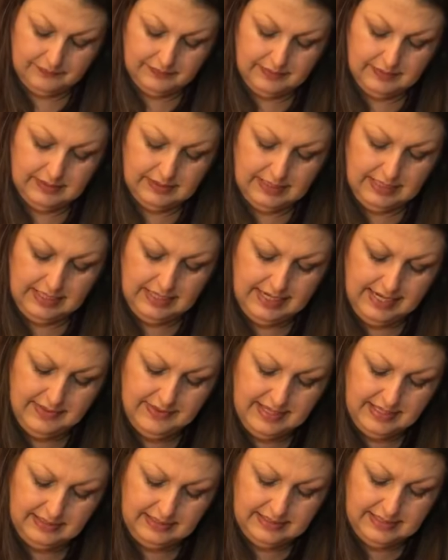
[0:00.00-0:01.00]
Okay, I had
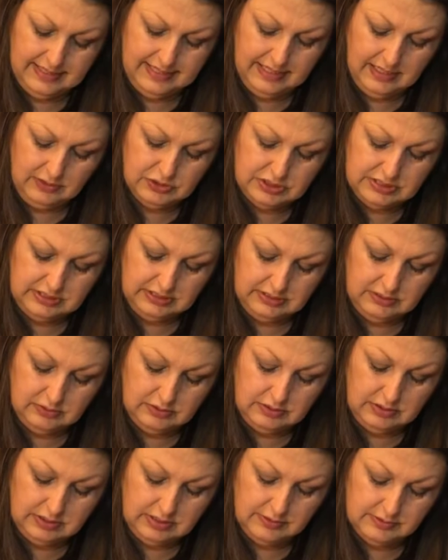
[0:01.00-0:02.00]
that L just a little
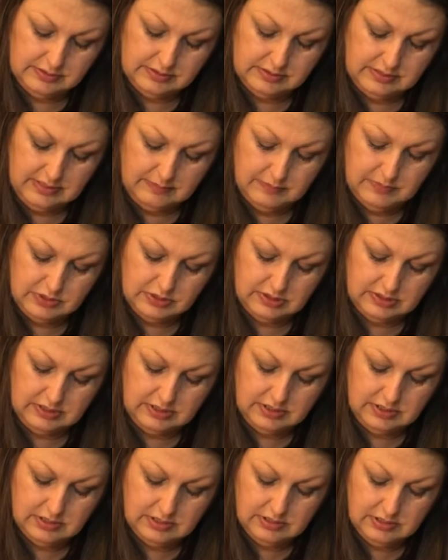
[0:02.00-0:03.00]
close, so I'm just
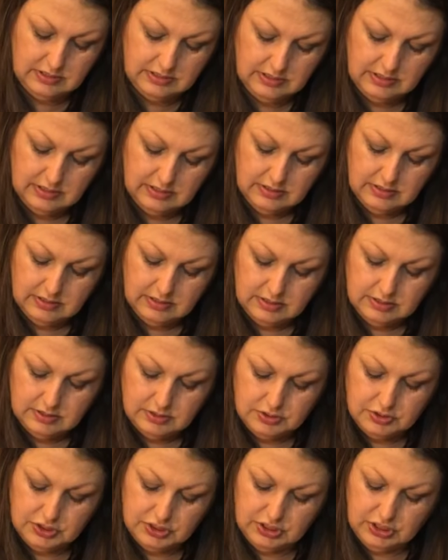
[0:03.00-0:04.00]
going to
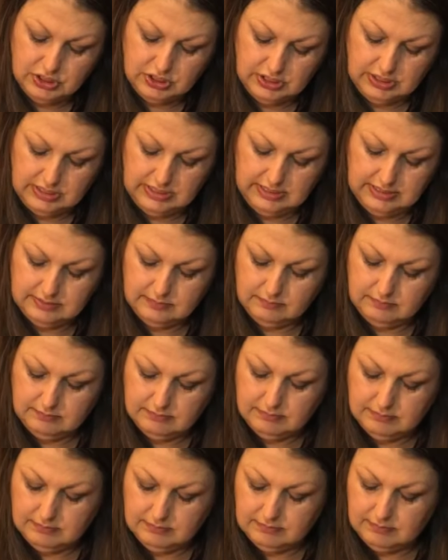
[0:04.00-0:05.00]
cheat
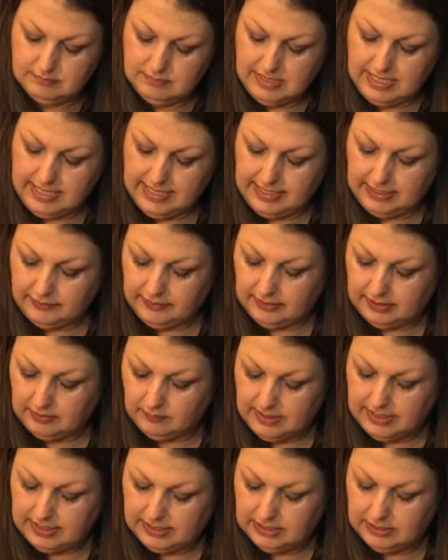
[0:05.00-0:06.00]
my area
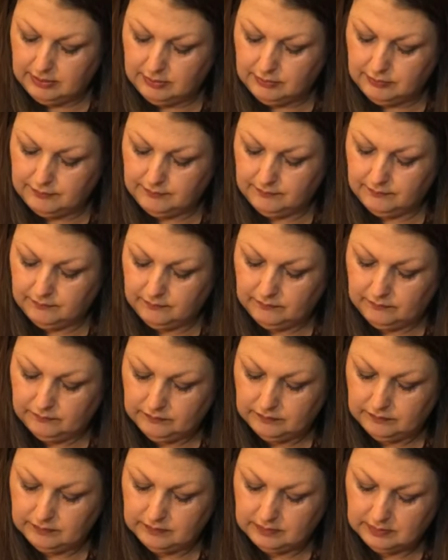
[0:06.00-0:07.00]
right here,
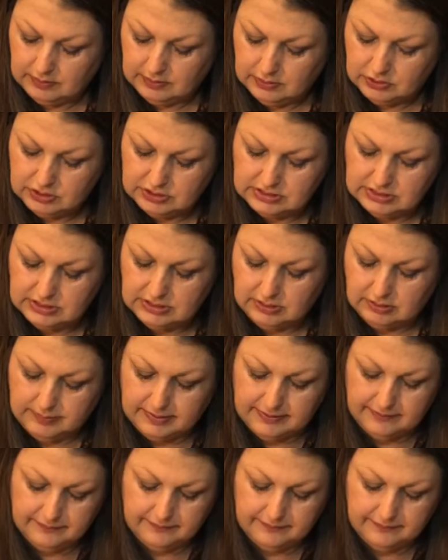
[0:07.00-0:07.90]
just a little bit.